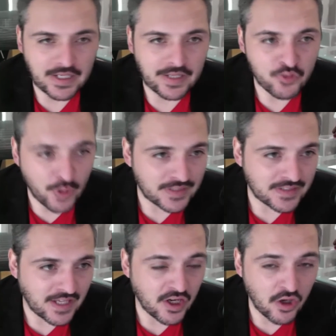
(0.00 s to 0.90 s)
you guys
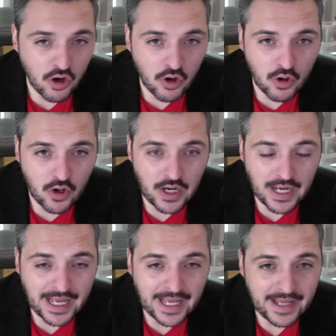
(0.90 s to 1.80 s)
can go
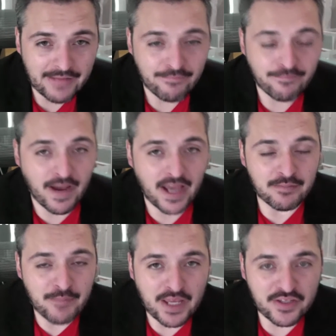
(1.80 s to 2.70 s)
and find
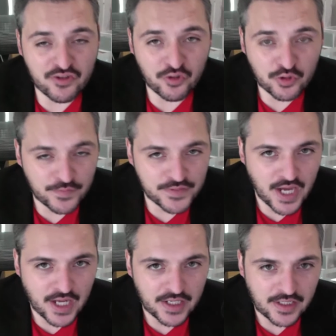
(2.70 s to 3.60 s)
my YouTube
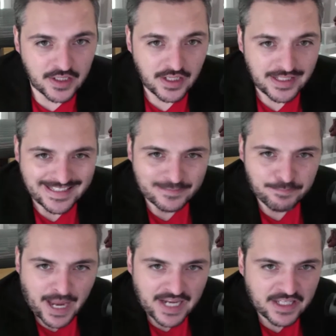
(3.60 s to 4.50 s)
channel,
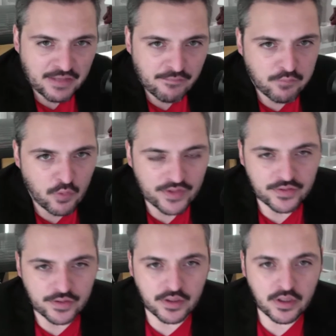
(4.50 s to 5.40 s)
Hispanic
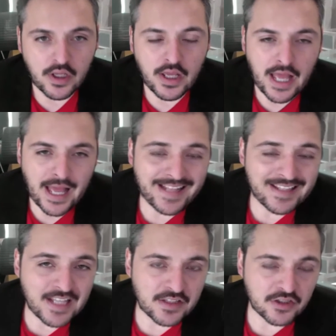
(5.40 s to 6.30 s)
Influencer. And
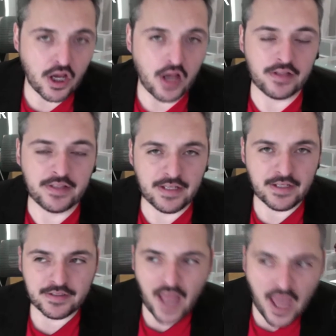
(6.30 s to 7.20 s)

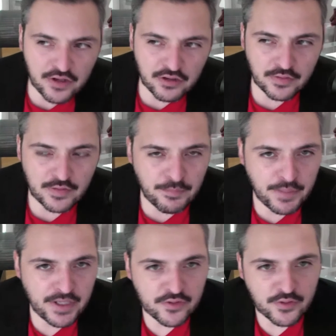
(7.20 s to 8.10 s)
the title of the
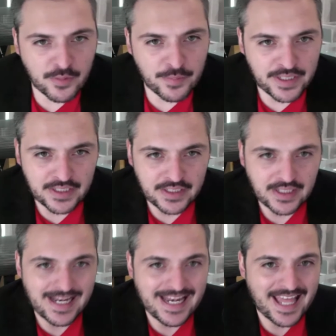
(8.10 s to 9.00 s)
video is going to be,
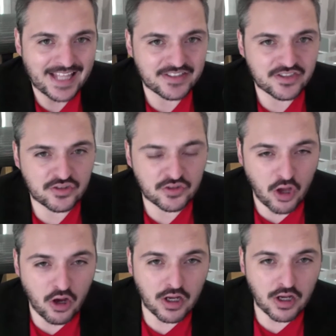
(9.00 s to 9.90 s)
Let's
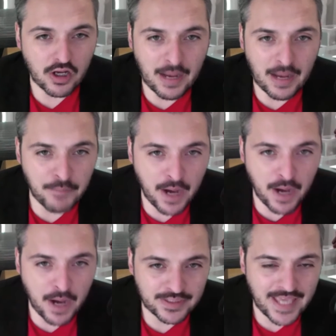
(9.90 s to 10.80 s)
Talk
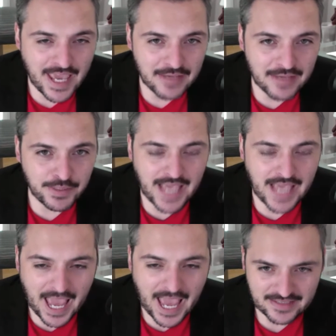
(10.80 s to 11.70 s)
About
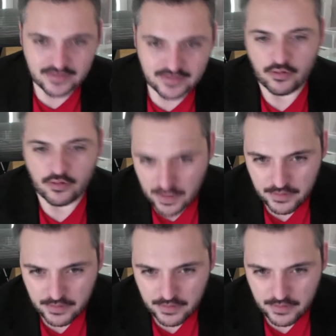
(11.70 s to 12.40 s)
KPIs, okay?